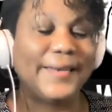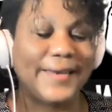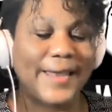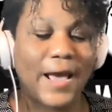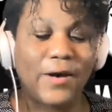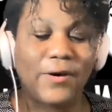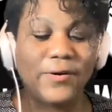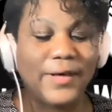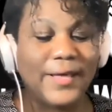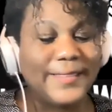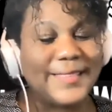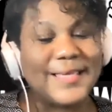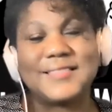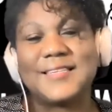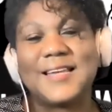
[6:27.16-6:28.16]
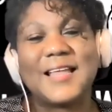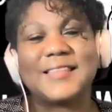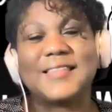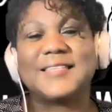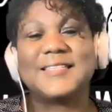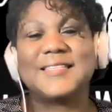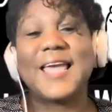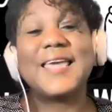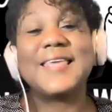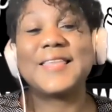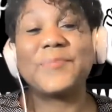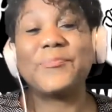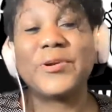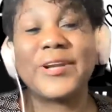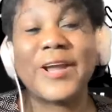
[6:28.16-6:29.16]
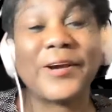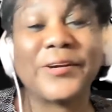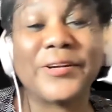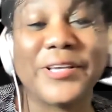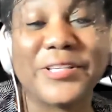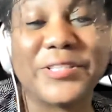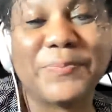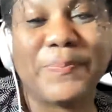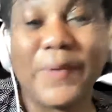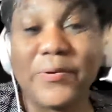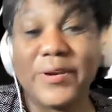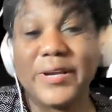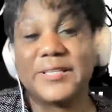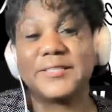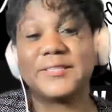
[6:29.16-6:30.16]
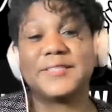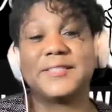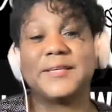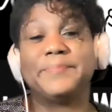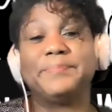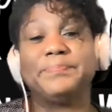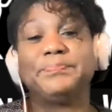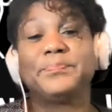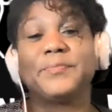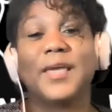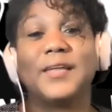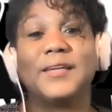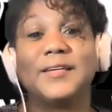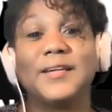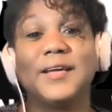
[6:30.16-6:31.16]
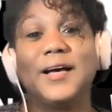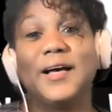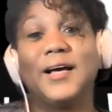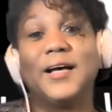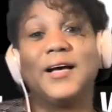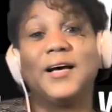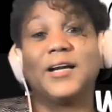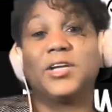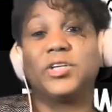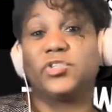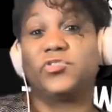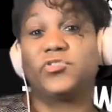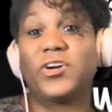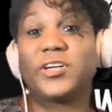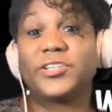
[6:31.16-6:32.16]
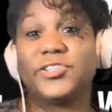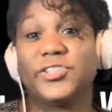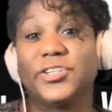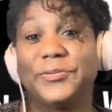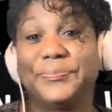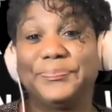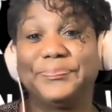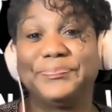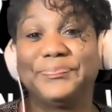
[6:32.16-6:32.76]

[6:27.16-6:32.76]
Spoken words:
Now, that's not to say that we're not going to experience some construction